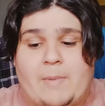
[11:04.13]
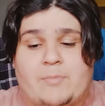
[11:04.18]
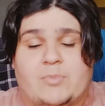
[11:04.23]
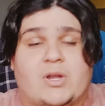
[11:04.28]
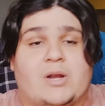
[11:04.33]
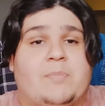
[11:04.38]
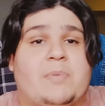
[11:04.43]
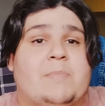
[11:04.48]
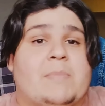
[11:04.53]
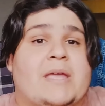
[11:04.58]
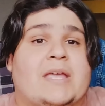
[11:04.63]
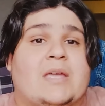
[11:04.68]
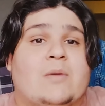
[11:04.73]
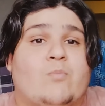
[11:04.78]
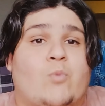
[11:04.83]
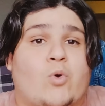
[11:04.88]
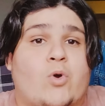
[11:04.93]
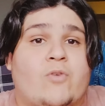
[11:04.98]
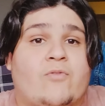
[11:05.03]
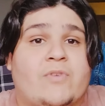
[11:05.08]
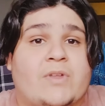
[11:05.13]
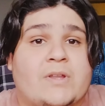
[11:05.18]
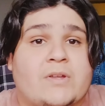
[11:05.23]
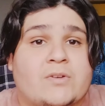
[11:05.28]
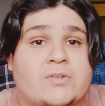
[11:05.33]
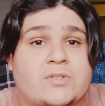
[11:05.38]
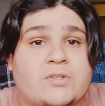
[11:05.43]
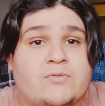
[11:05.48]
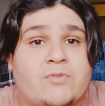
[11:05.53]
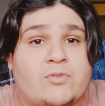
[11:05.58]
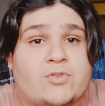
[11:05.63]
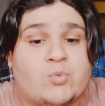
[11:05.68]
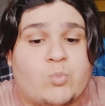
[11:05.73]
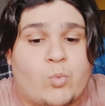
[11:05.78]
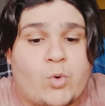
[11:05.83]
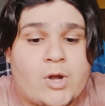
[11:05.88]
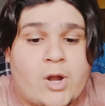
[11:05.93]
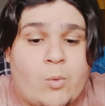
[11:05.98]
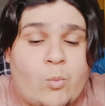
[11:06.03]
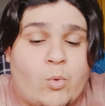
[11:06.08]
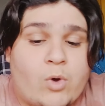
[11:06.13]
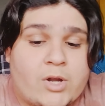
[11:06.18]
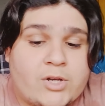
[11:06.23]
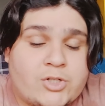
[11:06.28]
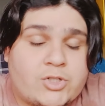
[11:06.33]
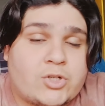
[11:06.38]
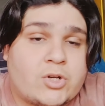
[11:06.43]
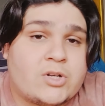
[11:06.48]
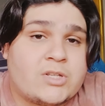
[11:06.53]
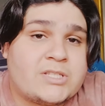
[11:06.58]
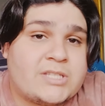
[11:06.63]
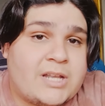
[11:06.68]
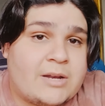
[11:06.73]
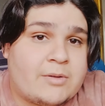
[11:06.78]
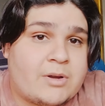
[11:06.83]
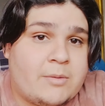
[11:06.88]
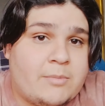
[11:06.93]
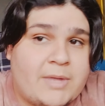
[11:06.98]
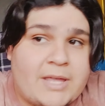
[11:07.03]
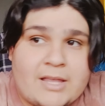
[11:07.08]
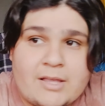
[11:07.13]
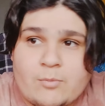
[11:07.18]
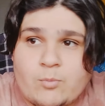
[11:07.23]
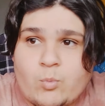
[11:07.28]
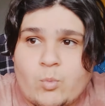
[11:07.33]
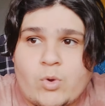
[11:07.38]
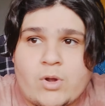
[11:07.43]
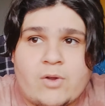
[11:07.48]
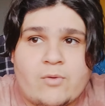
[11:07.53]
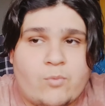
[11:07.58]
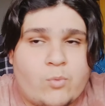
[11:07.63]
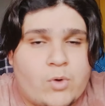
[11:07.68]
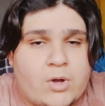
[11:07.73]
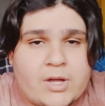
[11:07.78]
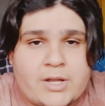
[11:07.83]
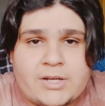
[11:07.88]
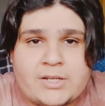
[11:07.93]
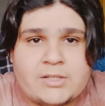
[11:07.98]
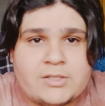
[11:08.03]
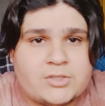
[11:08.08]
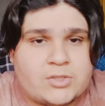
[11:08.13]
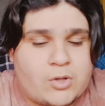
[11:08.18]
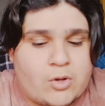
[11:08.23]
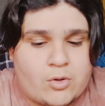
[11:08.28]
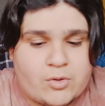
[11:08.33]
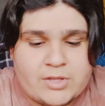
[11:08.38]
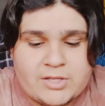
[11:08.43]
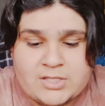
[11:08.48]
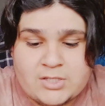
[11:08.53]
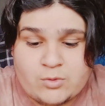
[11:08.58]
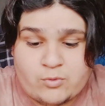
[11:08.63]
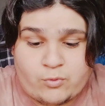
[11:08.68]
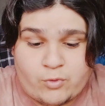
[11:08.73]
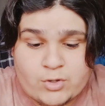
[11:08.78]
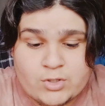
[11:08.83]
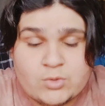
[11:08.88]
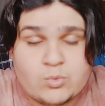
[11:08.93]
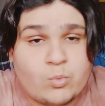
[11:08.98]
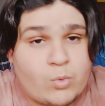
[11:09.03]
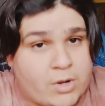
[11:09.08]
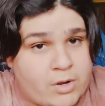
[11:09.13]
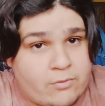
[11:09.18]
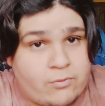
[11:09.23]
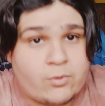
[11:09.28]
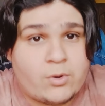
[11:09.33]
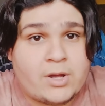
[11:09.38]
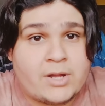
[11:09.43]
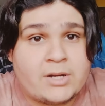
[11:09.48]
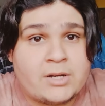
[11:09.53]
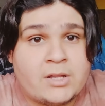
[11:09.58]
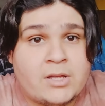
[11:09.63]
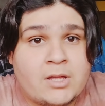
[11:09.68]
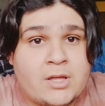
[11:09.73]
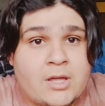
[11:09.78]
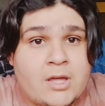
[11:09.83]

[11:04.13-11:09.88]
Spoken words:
I'm going to be making more videos of just one-on-one shirts that I'm going to make, one of one. So this is first one of one.